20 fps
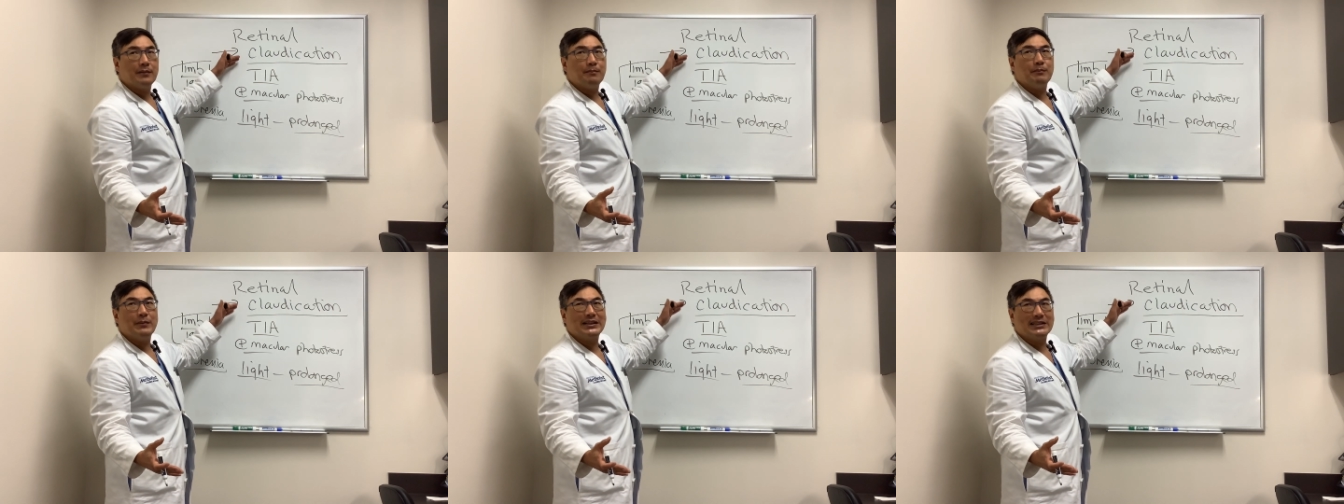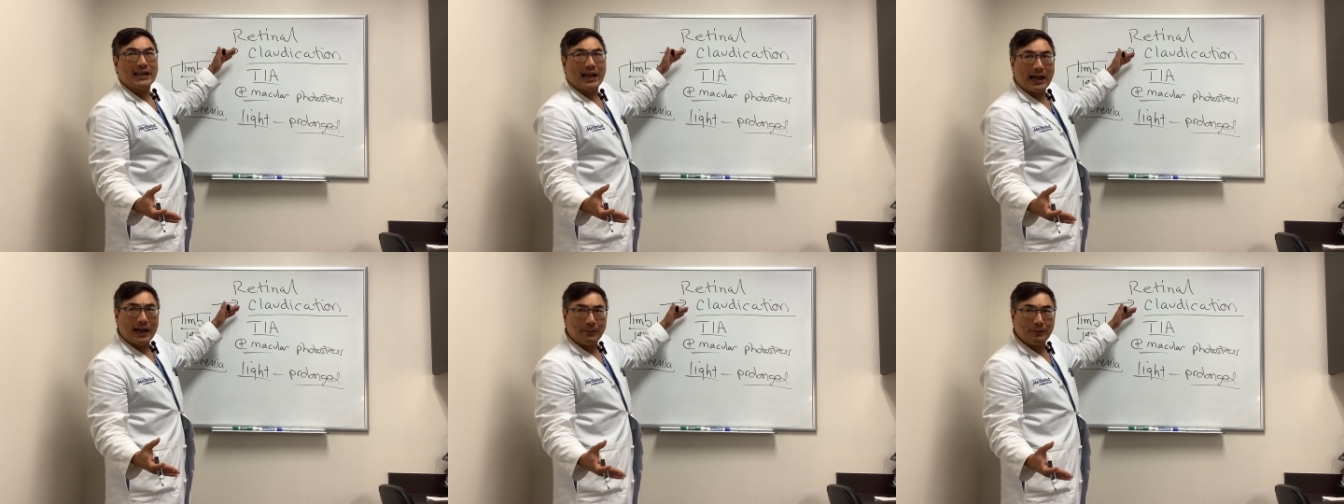
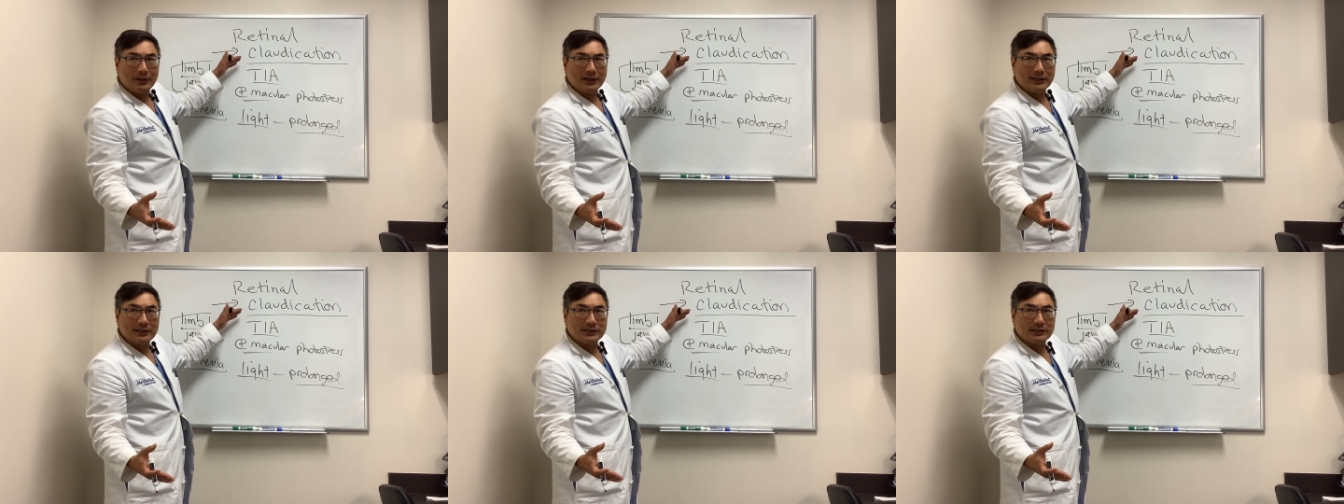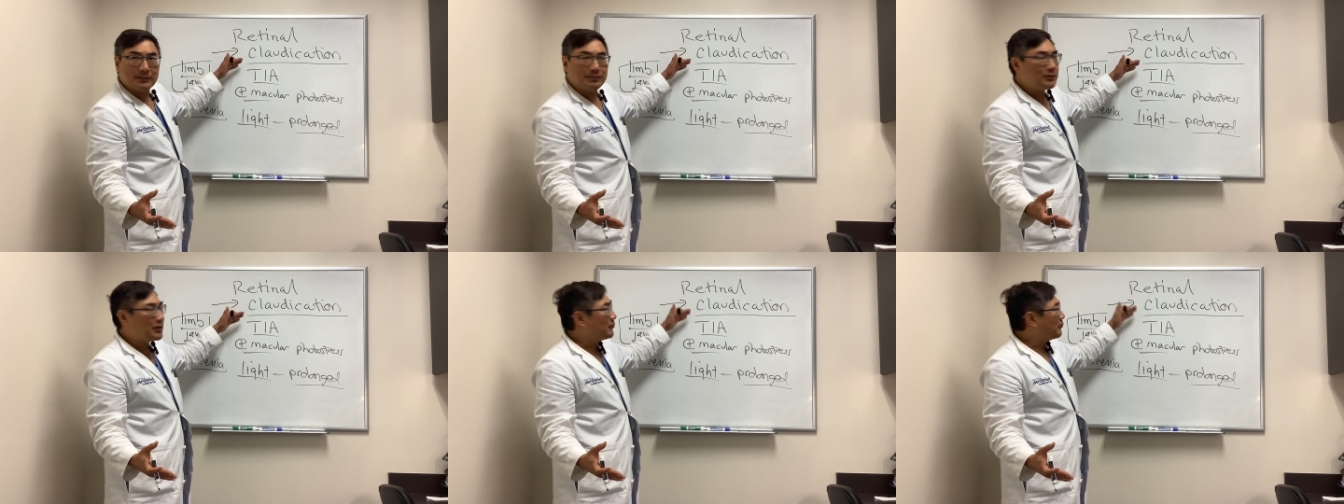
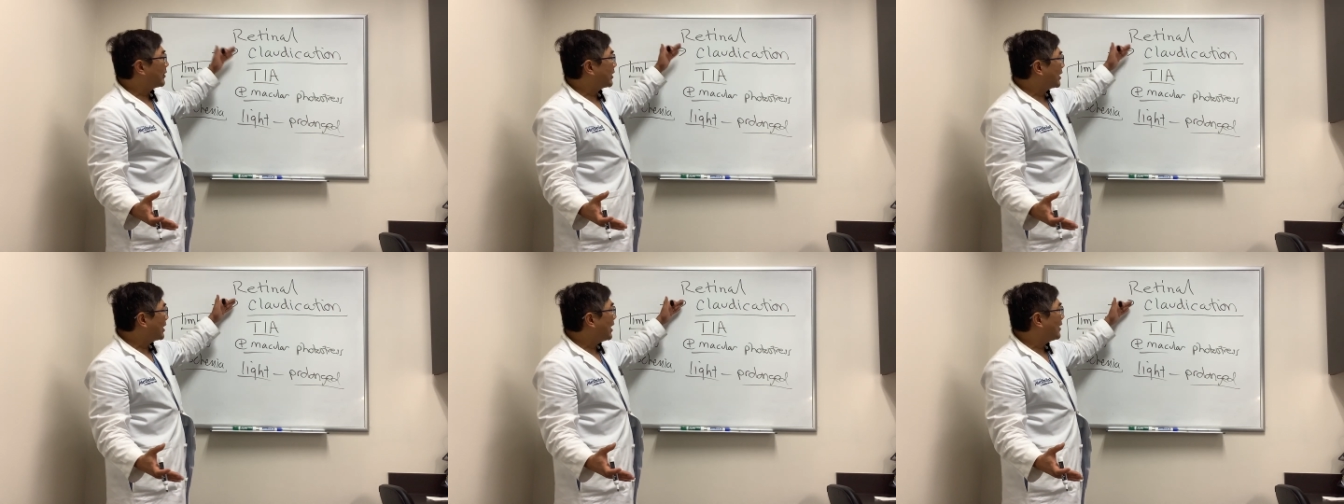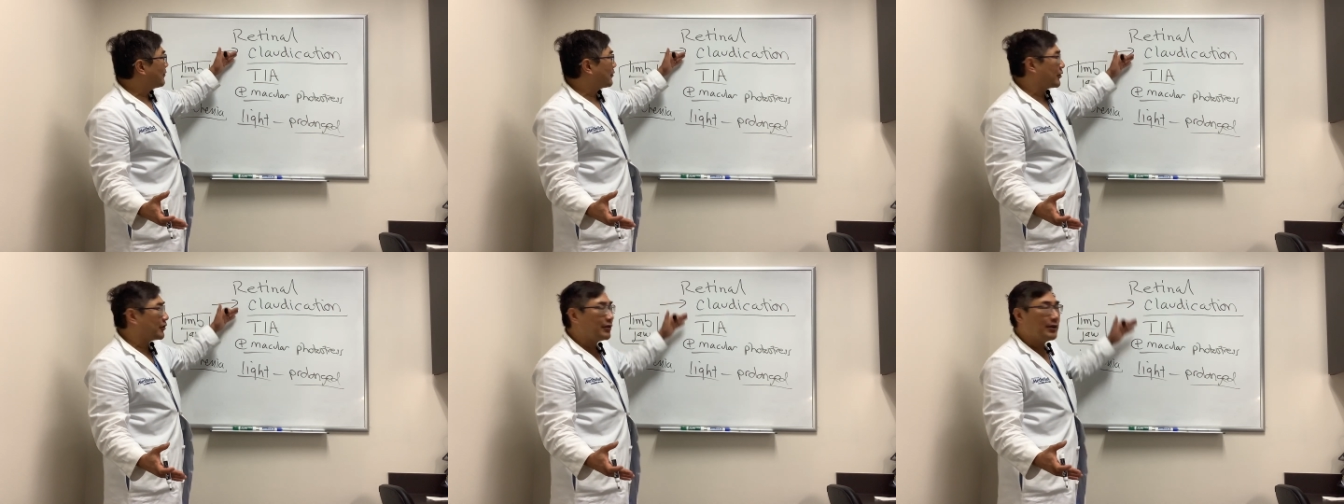metabolism to
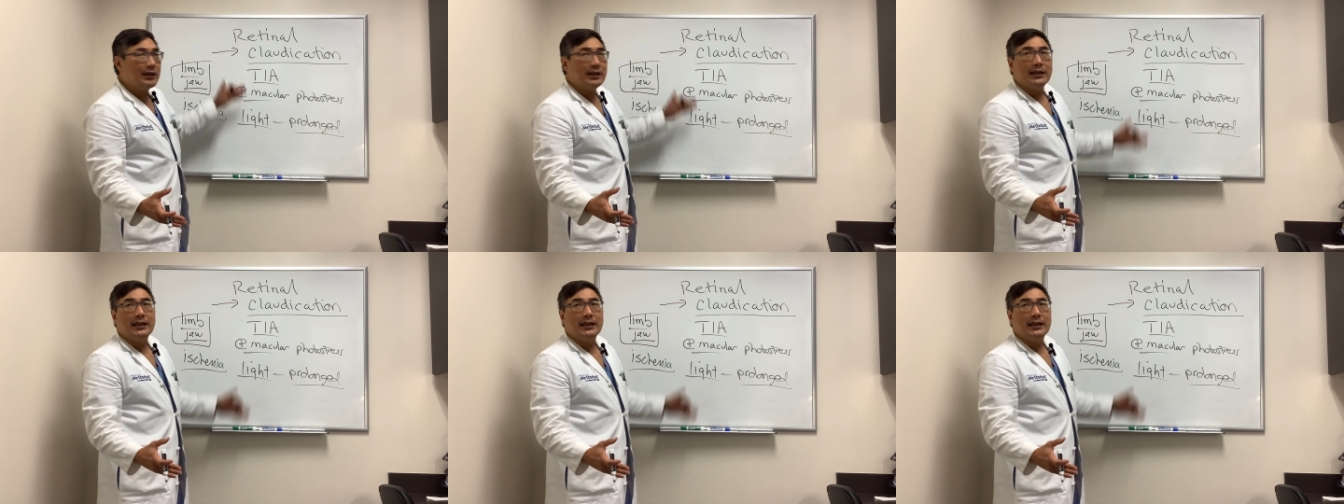recover.